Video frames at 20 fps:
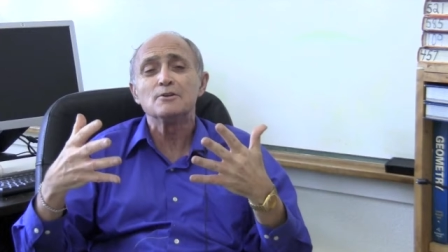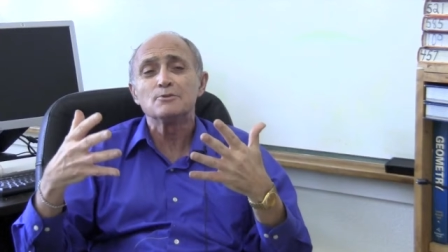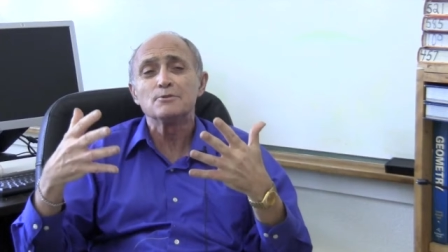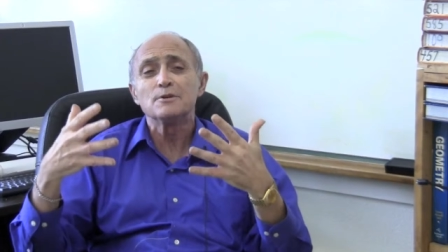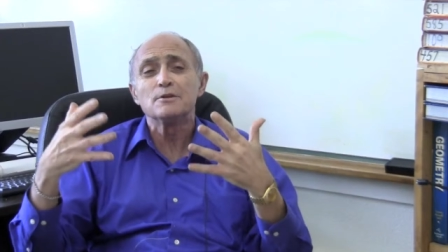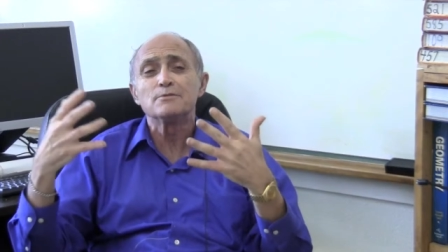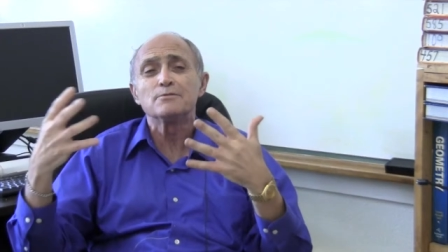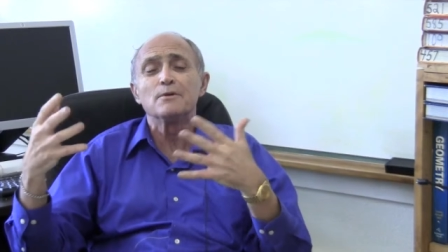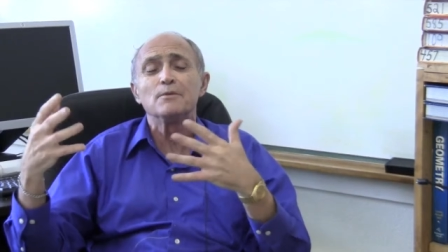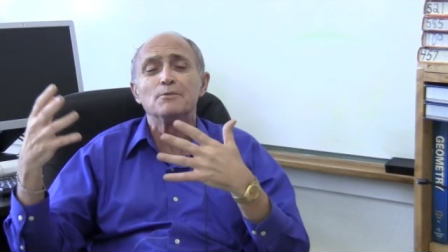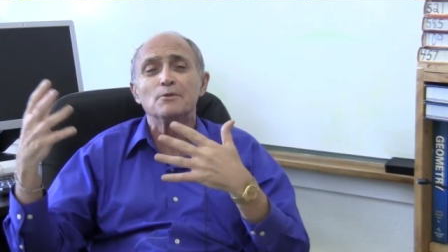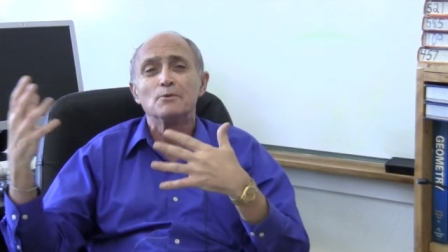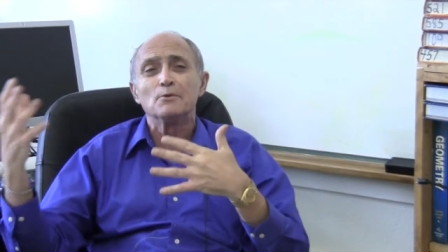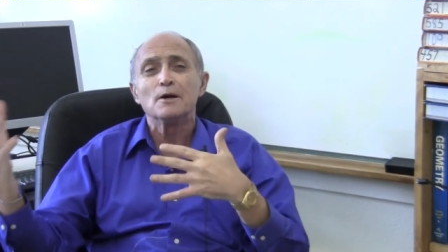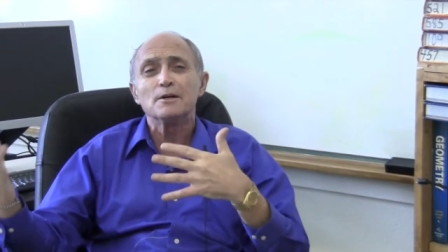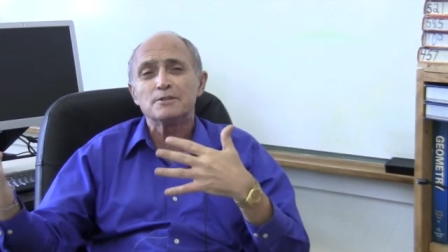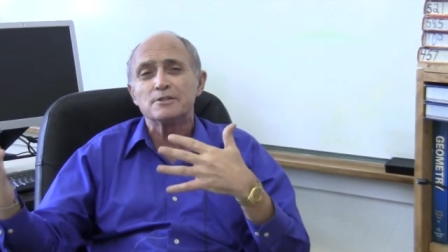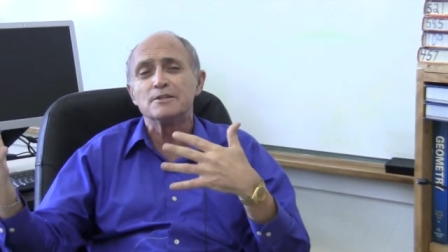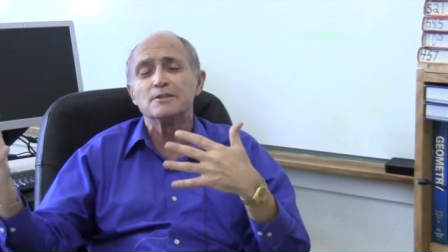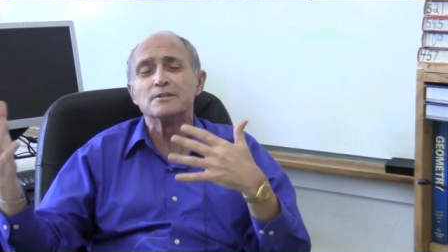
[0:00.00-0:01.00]
save those
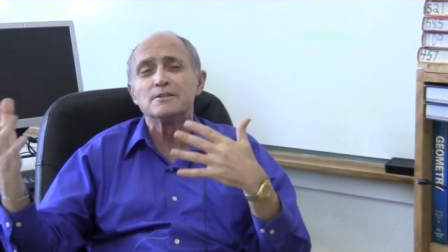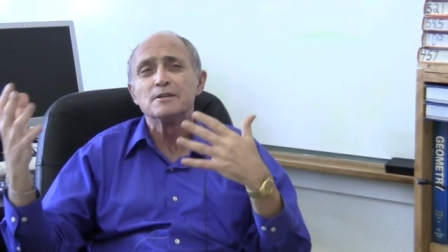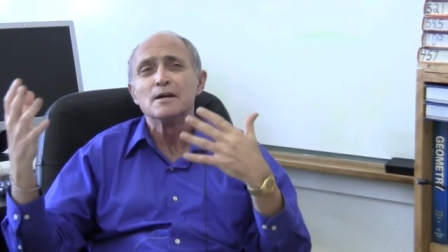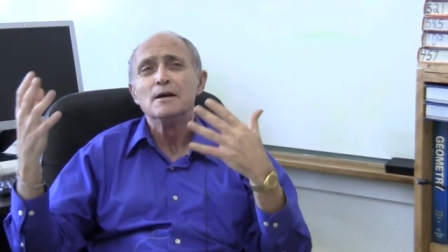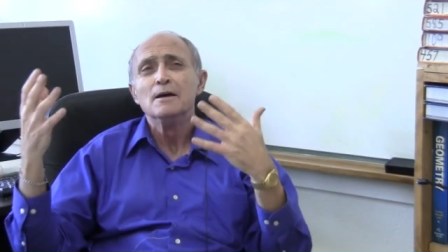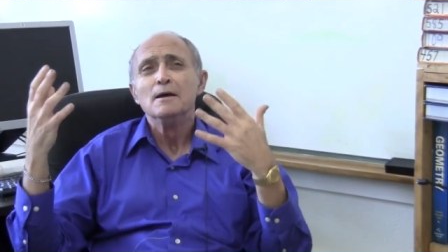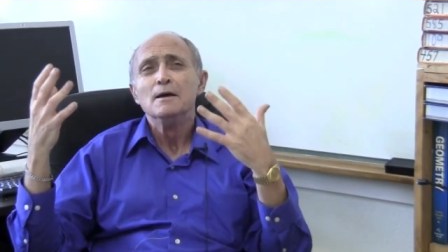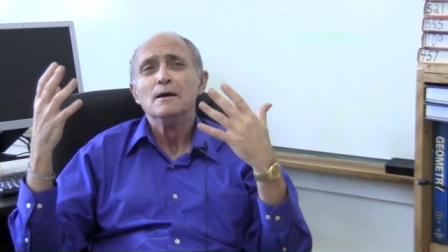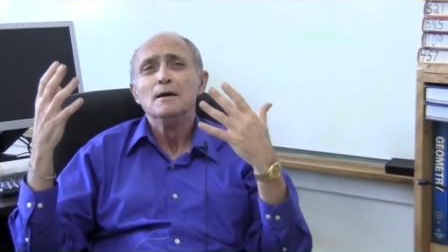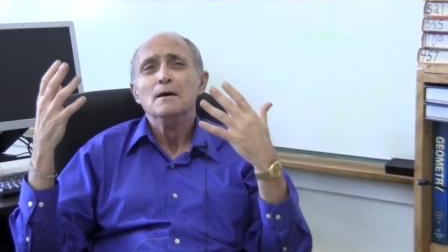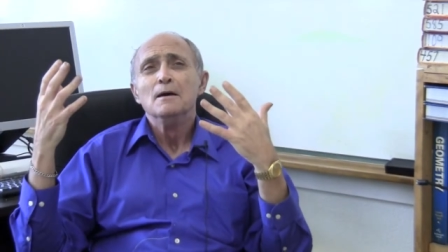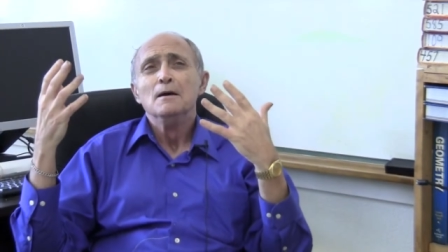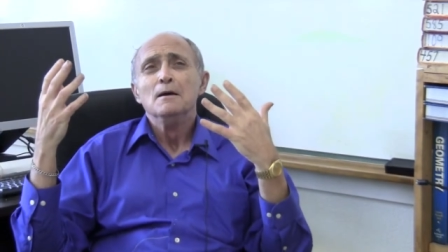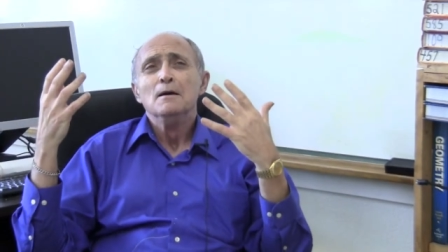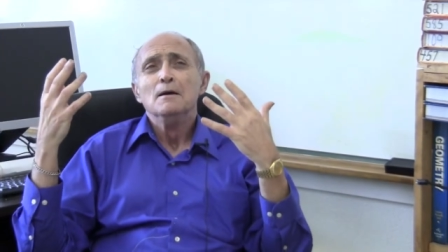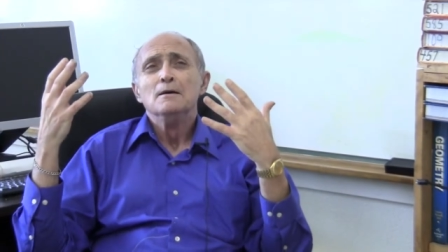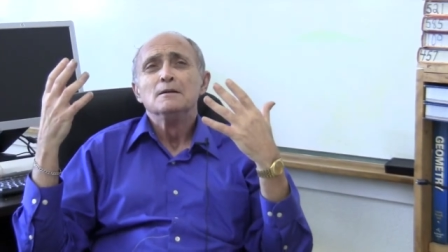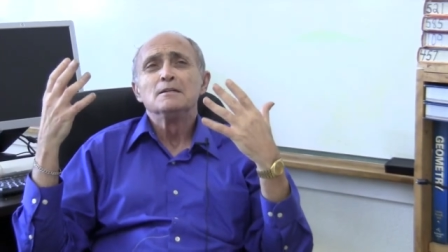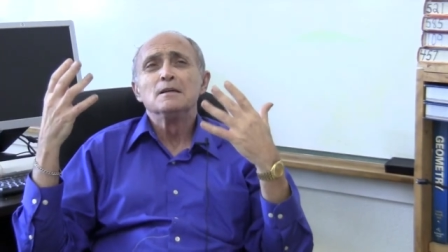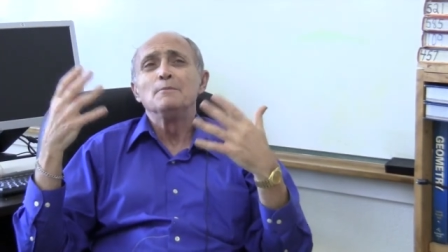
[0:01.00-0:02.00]
countries from the
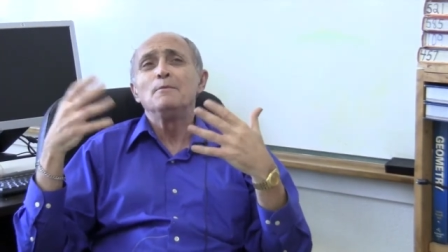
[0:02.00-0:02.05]
Russians,